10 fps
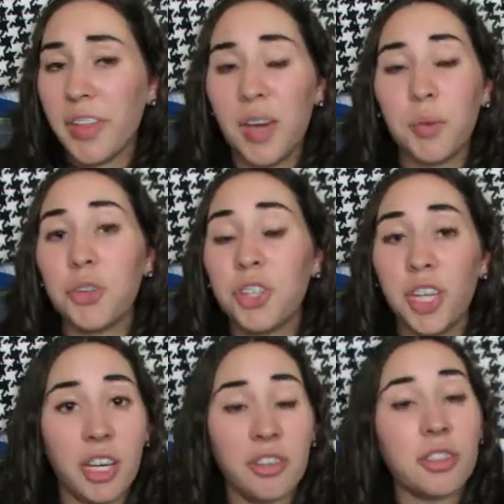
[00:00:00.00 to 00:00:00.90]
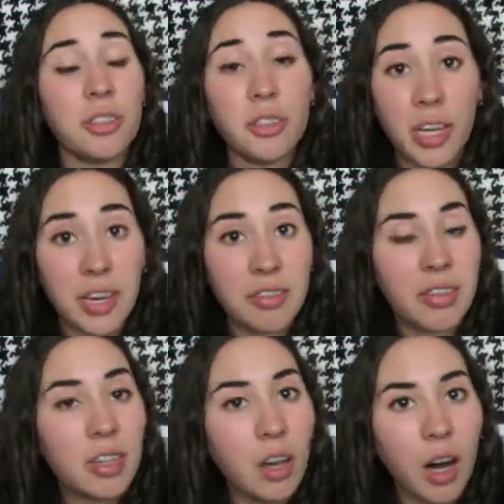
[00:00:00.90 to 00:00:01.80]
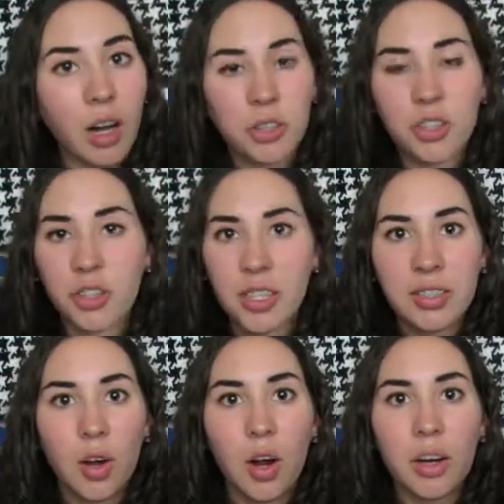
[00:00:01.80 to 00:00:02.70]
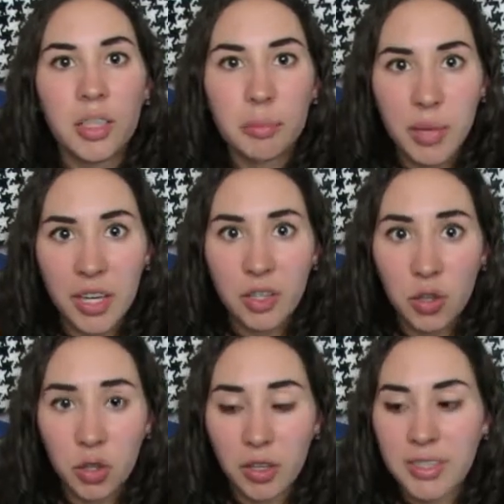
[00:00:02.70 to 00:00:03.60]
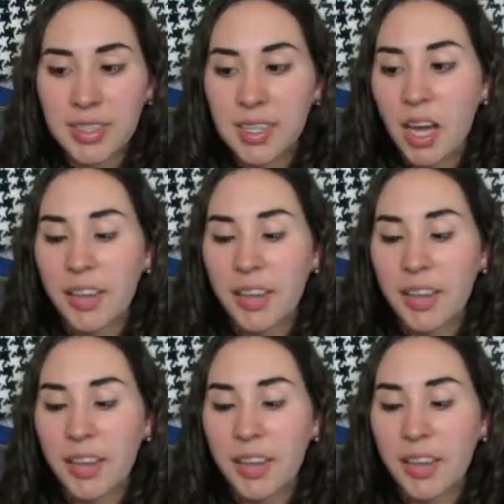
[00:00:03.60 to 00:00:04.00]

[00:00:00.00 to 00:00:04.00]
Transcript: they will change your life in college. These are command hooks.